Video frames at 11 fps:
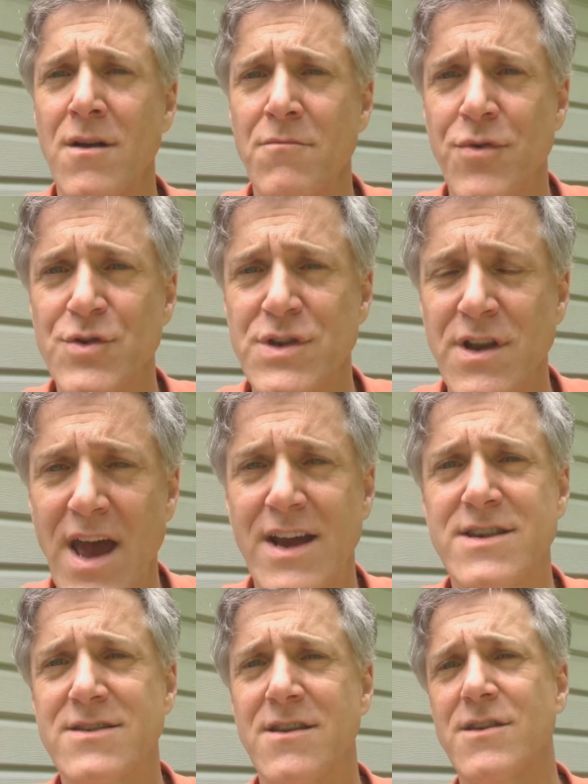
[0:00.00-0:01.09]
person
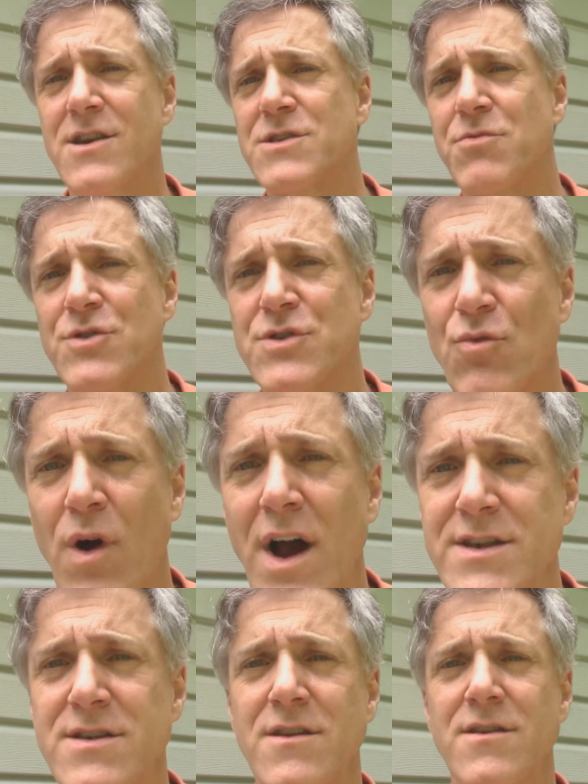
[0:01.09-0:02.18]
X said this, person Y
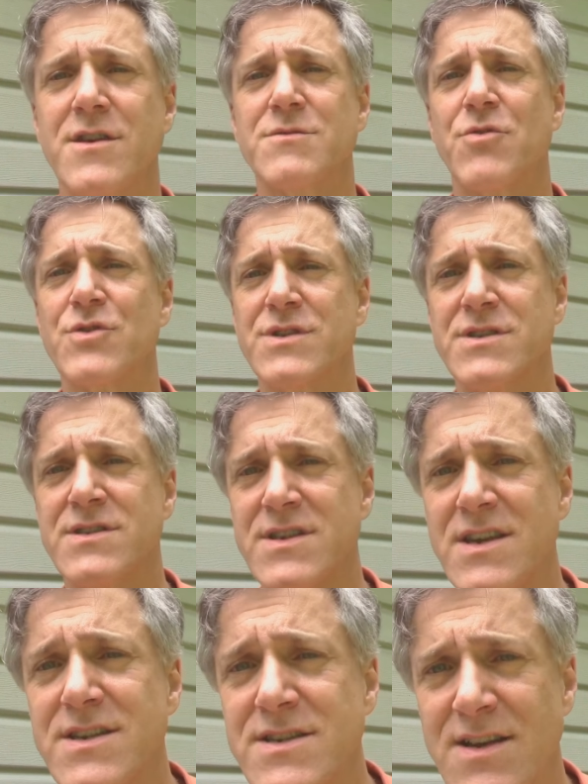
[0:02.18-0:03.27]
said this, person
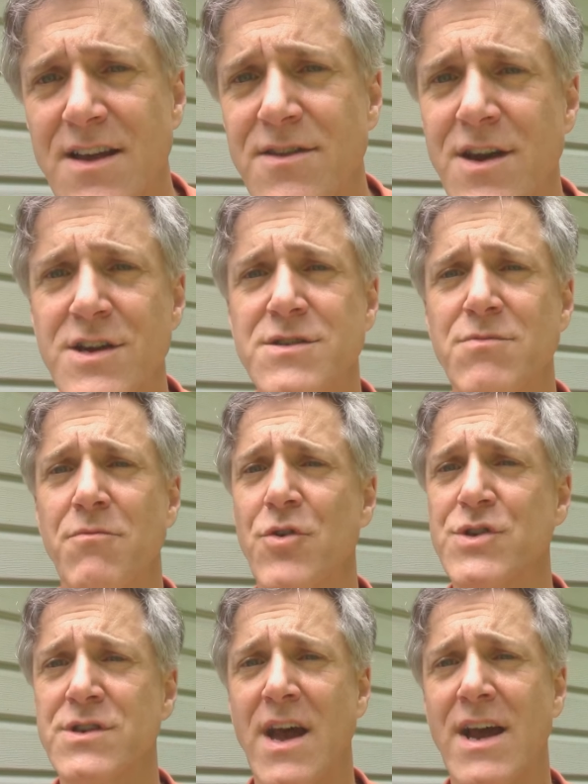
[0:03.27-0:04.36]
Z said this, but
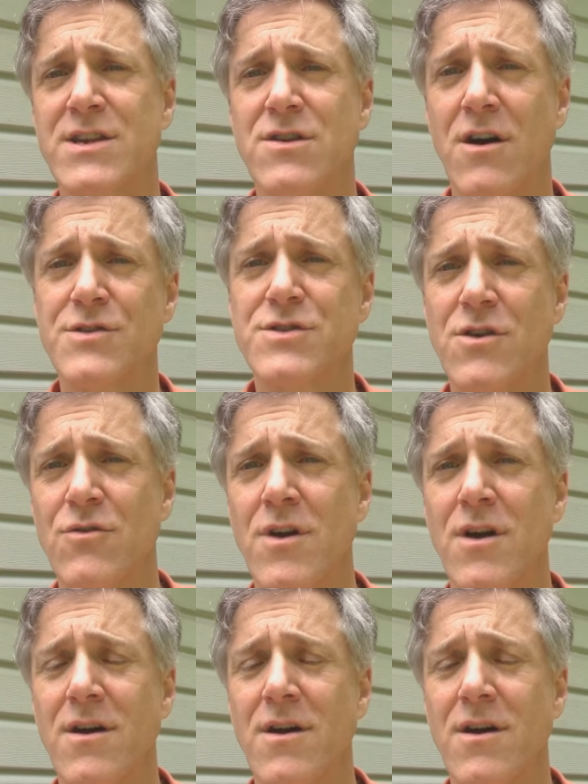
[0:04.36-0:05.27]
person X also